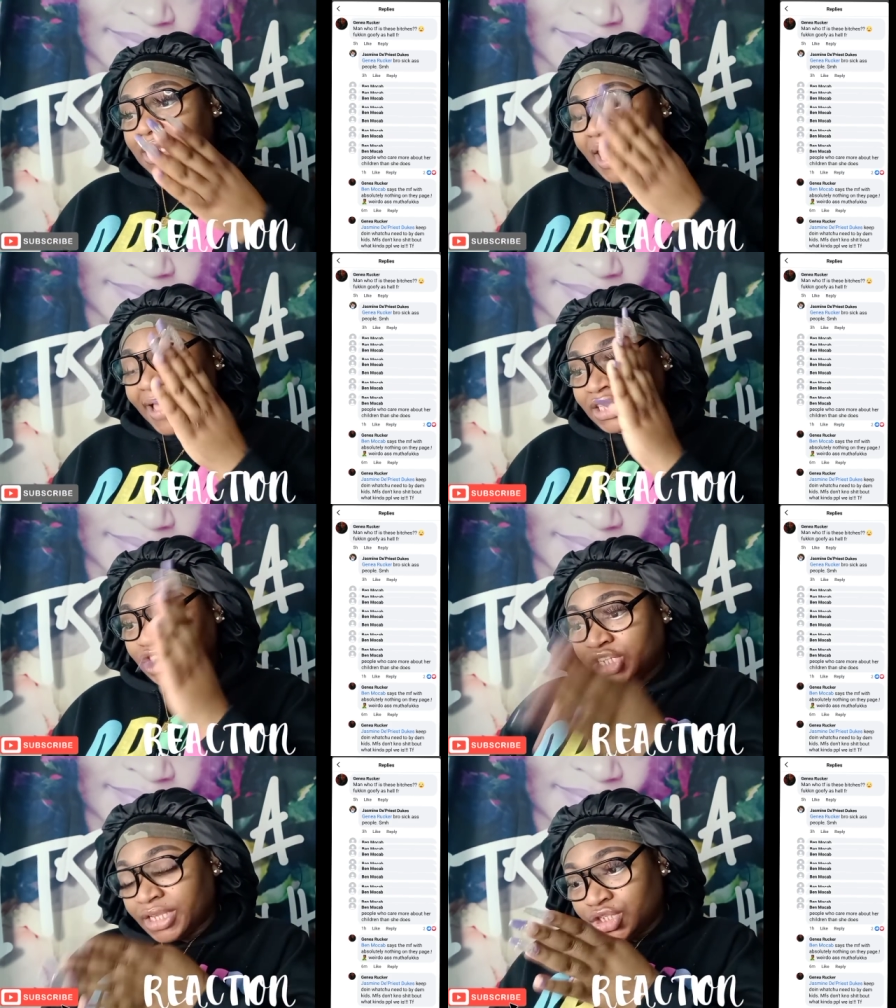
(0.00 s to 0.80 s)
And like the
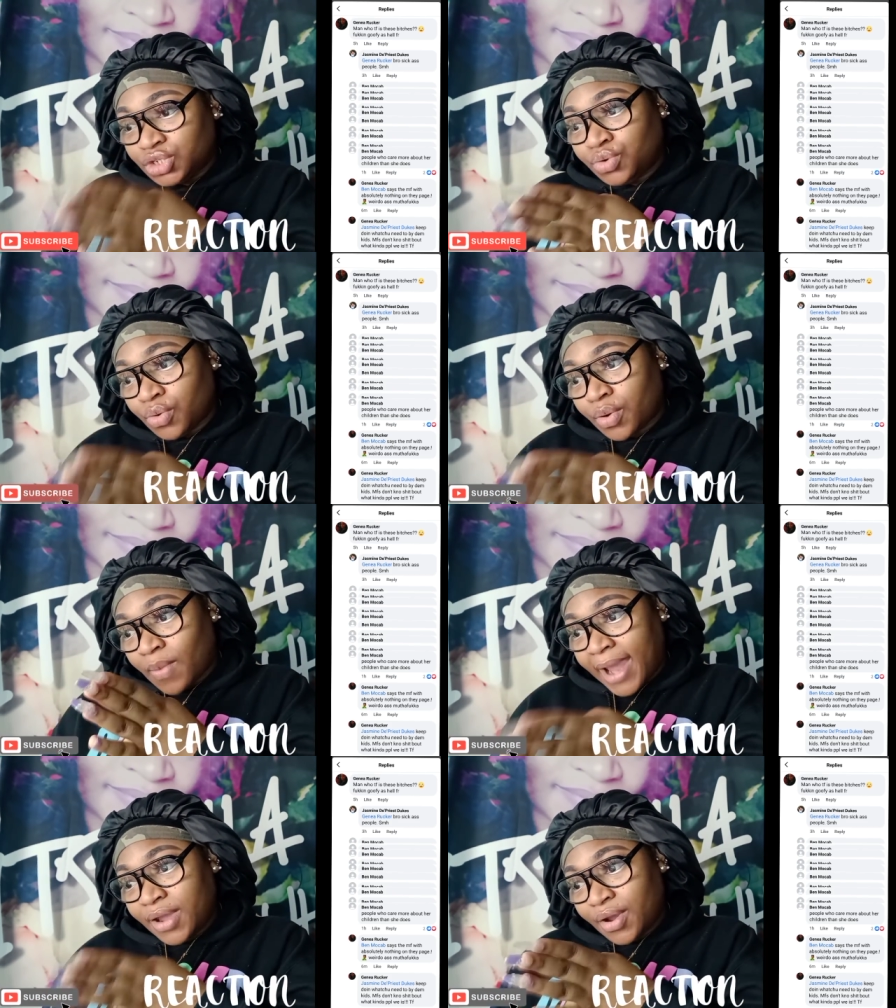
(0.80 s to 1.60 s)
shit that you're doing
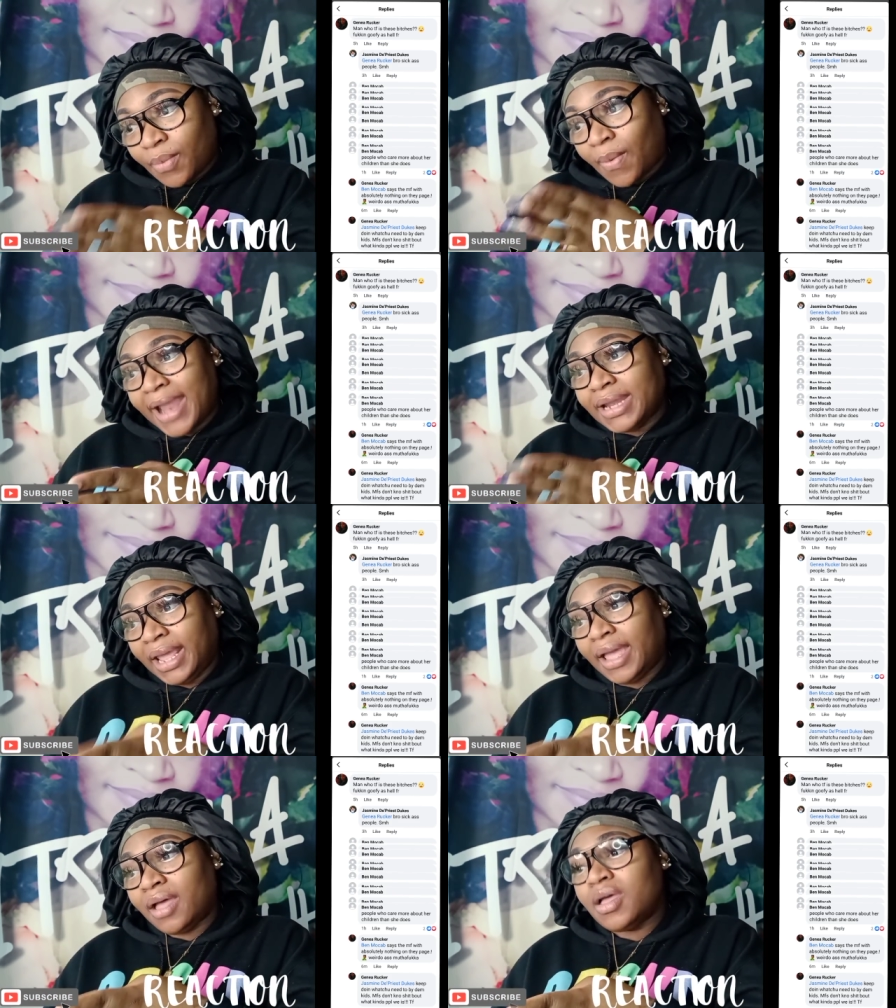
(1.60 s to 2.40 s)
right here, right
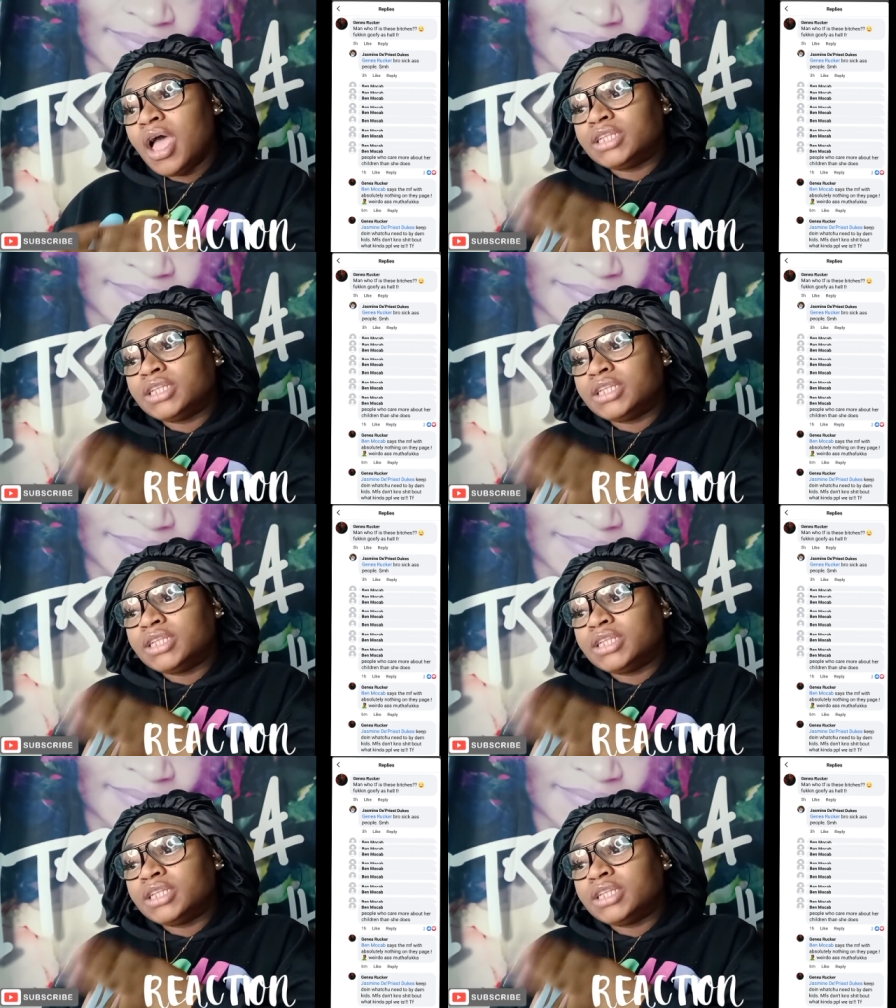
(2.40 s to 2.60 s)
now,